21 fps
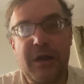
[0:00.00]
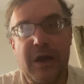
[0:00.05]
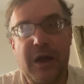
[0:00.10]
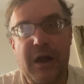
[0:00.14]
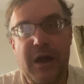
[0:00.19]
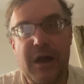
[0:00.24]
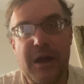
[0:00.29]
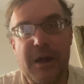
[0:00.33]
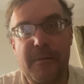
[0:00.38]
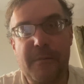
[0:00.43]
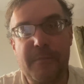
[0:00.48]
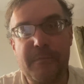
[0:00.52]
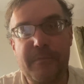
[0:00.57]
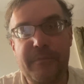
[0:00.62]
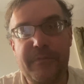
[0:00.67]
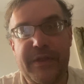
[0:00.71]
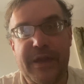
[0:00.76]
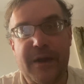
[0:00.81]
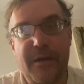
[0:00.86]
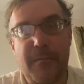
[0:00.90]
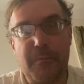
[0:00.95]
um,
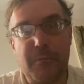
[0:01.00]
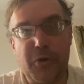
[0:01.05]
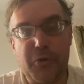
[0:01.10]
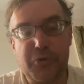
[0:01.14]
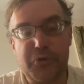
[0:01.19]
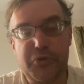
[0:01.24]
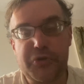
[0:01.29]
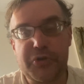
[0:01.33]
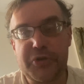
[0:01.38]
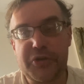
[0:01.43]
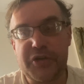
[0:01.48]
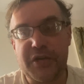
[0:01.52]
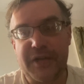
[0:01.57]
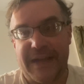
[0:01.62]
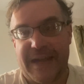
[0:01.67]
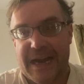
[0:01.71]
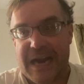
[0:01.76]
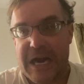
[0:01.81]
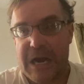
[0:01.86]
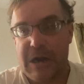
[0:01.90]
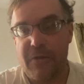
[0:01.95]
that emotion to
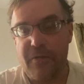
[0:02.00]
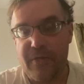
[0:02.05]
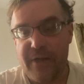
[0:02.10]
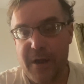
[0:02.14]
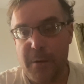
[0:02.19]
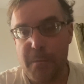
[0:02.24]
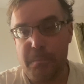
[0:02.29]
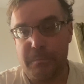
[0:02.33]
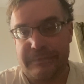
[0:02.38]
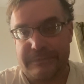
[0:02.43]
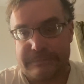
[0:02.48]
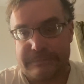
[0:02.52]
carry them,